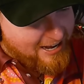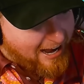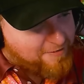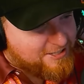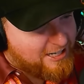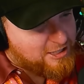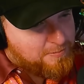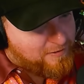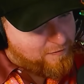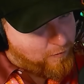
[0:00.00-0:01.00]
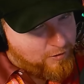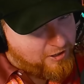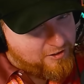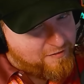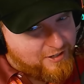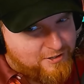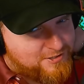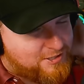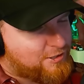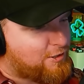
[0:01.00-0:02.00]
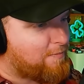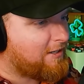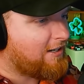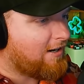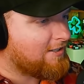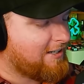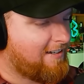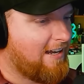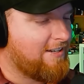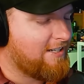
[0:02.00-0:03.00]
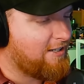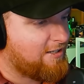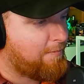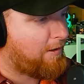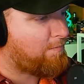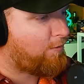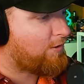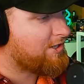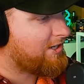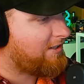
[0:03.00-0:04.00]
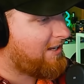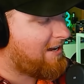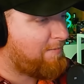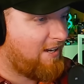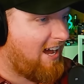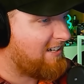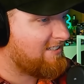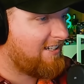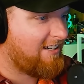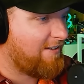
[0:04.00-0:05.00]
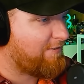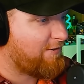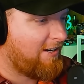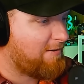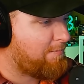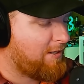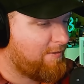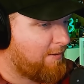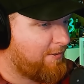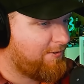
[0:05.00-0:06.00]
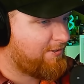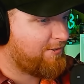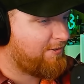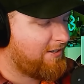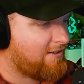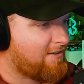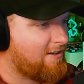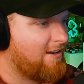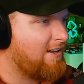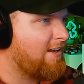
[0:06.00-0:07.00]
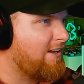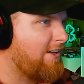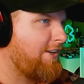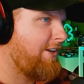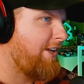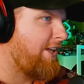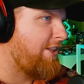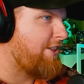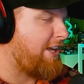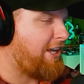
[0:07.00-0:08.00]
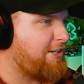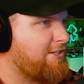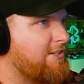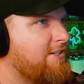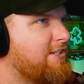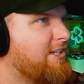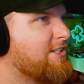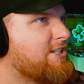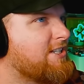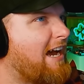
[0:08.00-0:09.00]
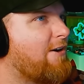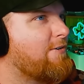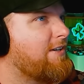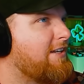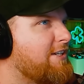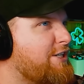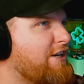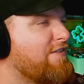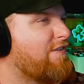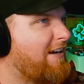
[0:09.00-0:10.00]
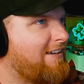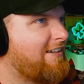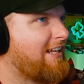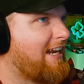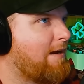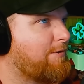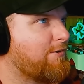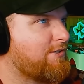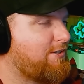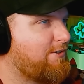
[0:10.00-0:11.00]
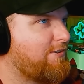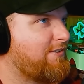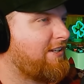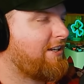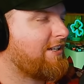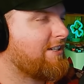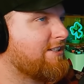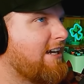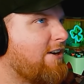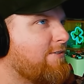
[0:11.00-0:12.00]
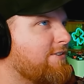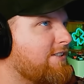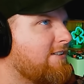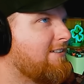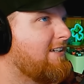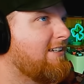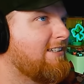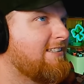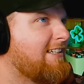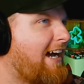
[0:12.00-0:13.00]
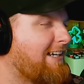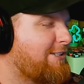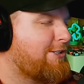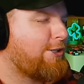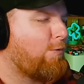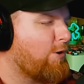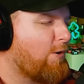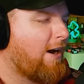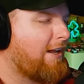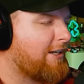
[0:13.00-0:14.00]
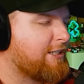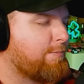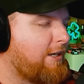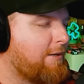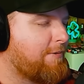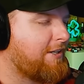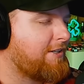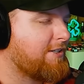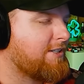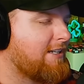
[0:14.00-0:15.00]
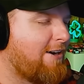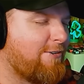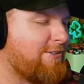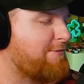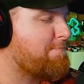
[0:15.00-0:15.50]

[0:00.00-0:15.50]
I've said this before in other videos. The German cars, like I said this about Porsche a lot, but honestly, I give credit BMW too here. The engines just sound different than I'm used to. They sound, I don't know how to explain it, but they just sound